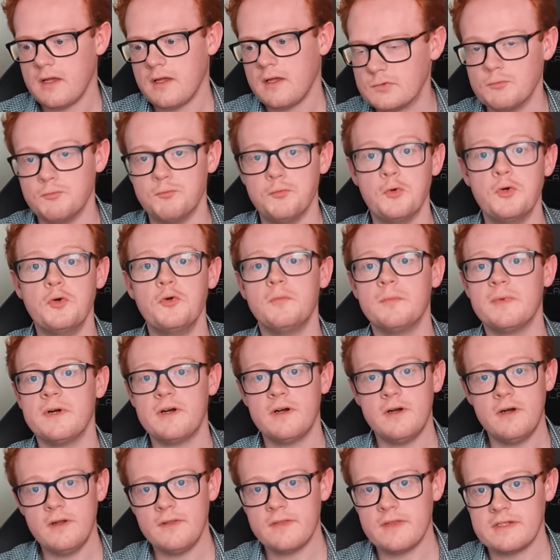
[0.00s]

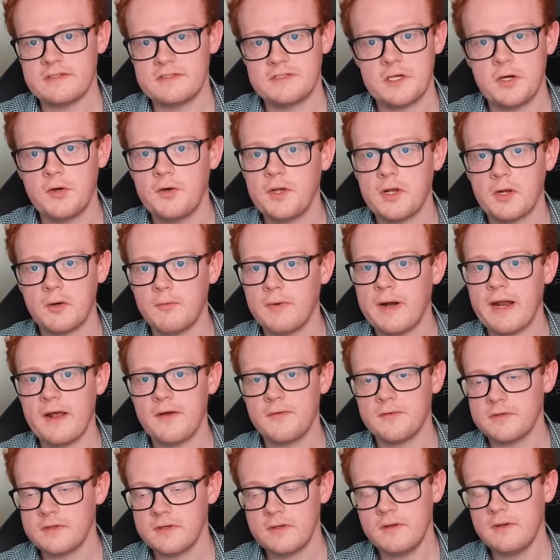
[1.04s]
Rumor that's going
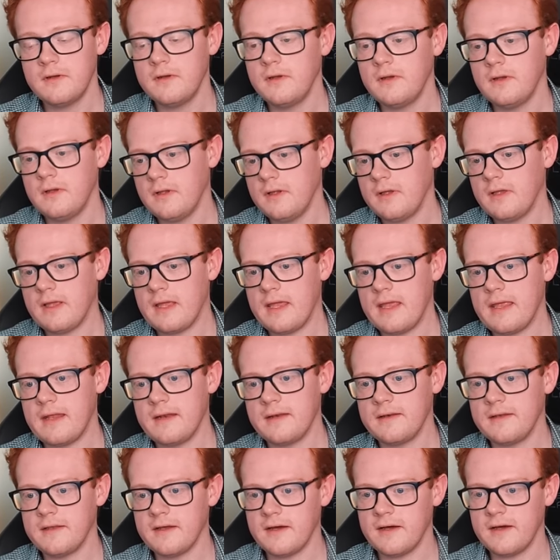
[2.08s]
around.
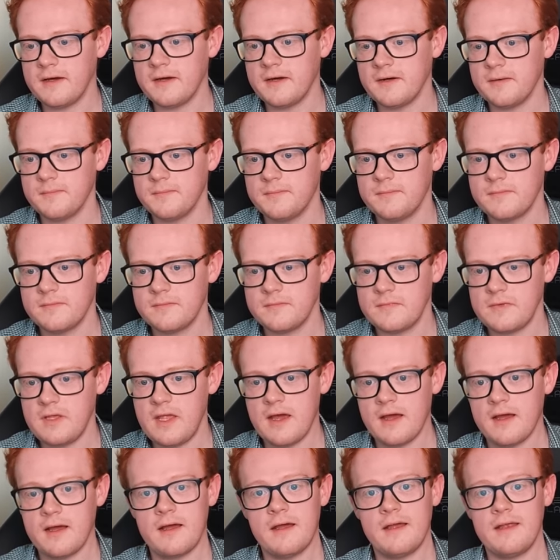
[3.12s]
And
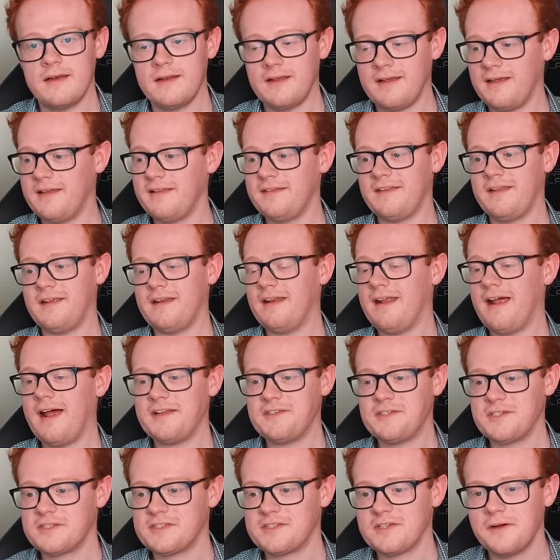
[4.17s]
then I
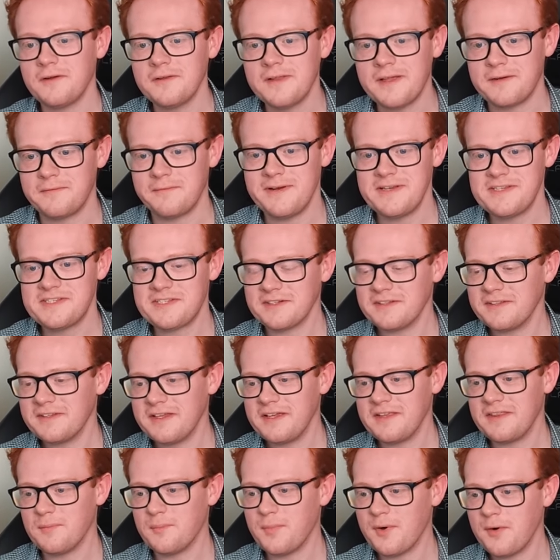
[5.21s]
just saw like
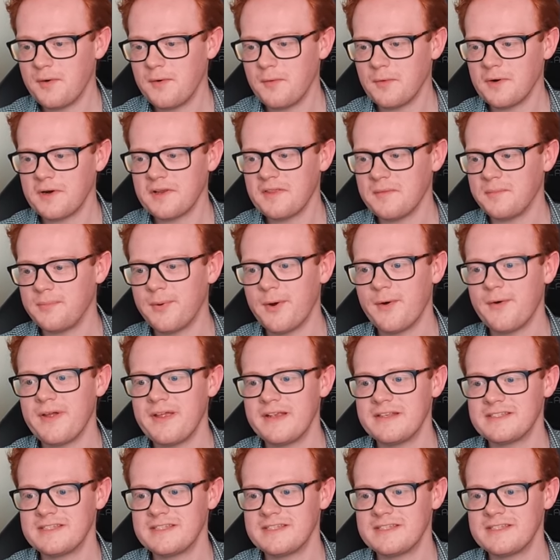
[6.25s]
recently one of the Boeing